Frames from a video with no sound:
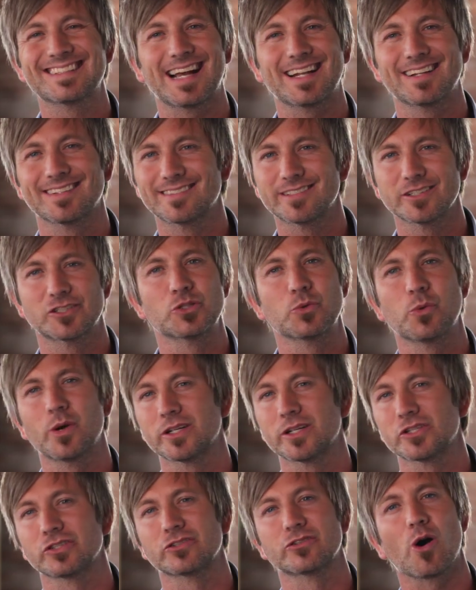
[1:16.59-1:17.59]
kind of
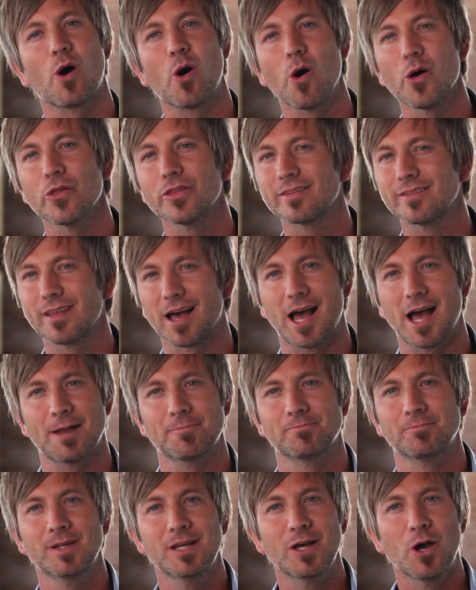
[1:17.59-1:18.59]
situations all the
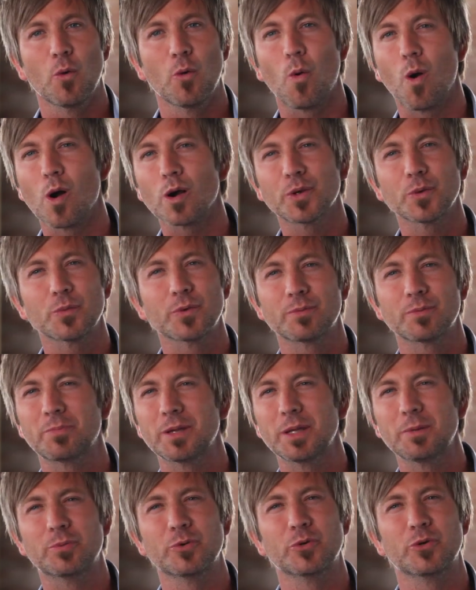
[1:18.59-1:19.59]
time, walking with
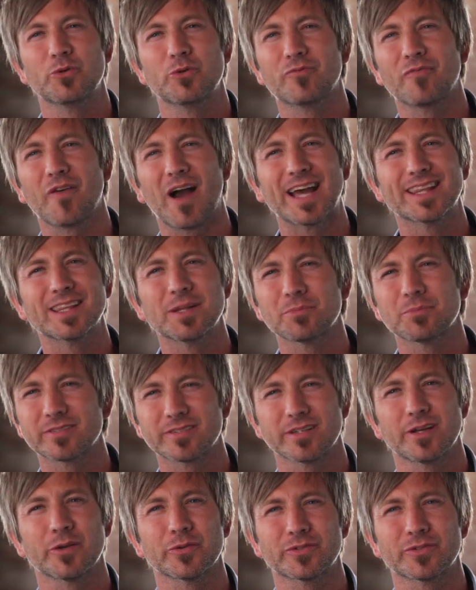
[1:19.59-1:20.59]
people who find
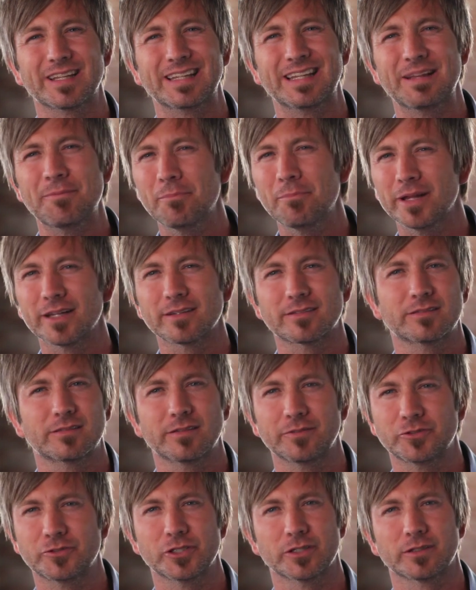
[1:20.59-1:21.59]
themselves in the midst
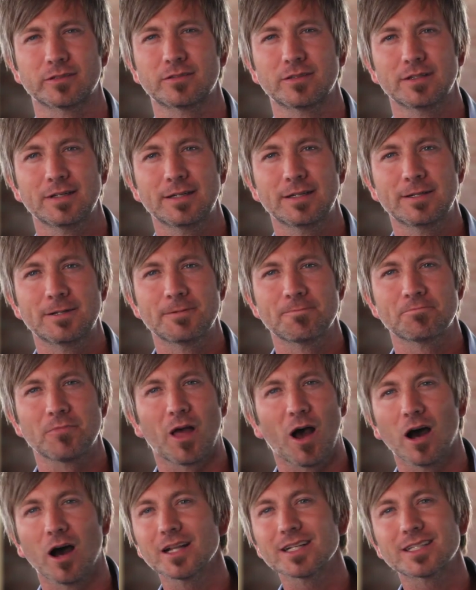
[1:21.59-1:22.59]
of just
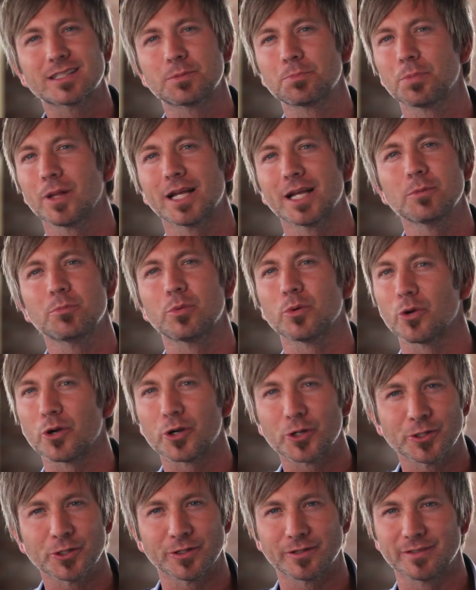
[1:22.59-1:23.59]
unexplainable
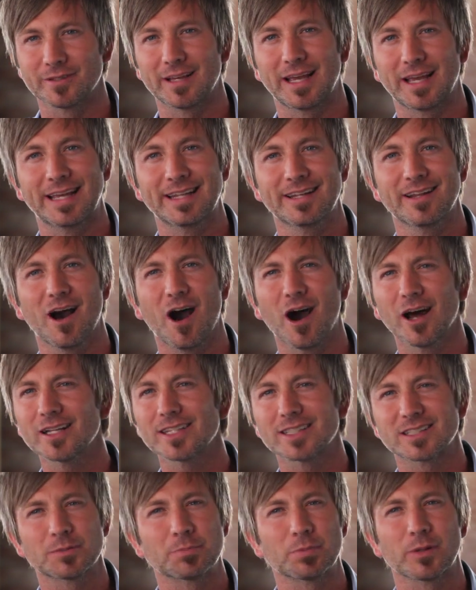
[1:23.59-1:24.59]
hurt and
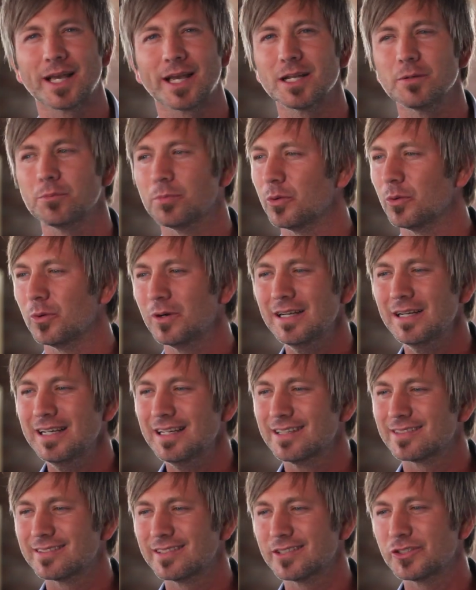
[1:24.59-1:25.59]
unexplainable
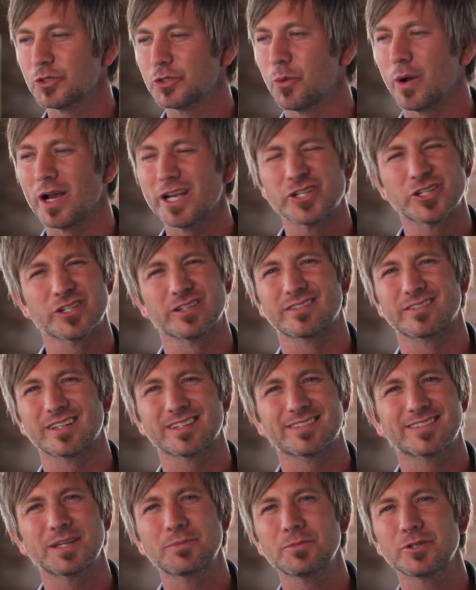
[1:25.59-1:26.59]
situations
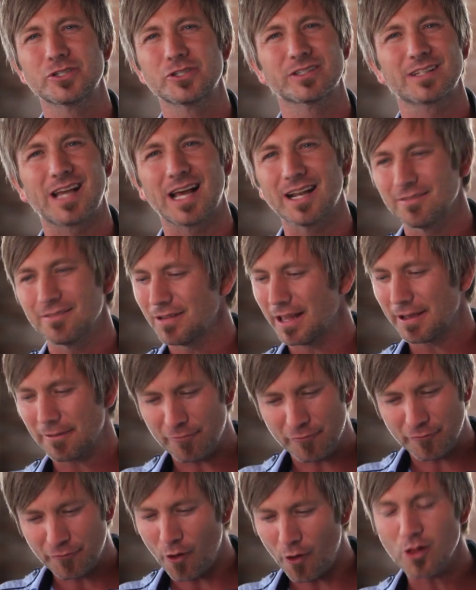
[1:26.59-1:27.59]
that seem to just kind of like
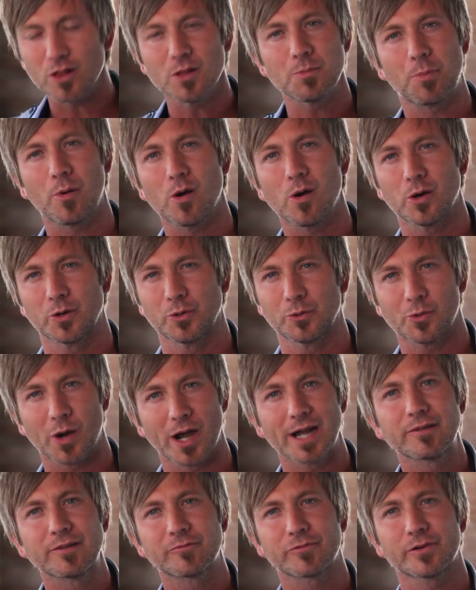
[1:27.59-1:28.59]
fall apart
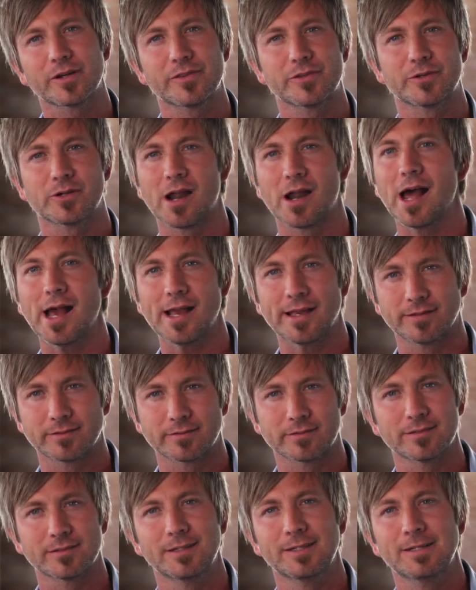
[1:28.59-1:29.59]
right in front of their
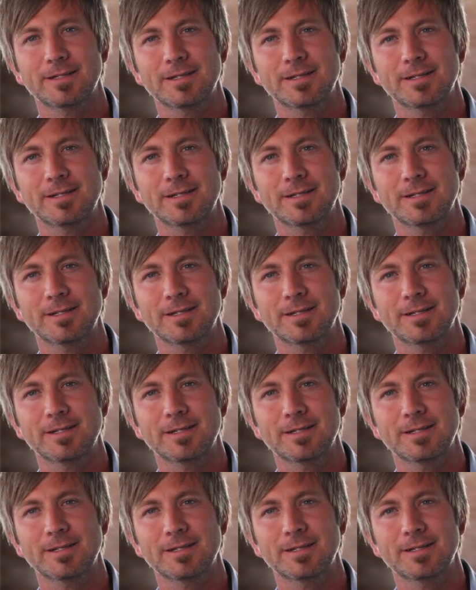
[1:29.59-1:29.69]
eyes.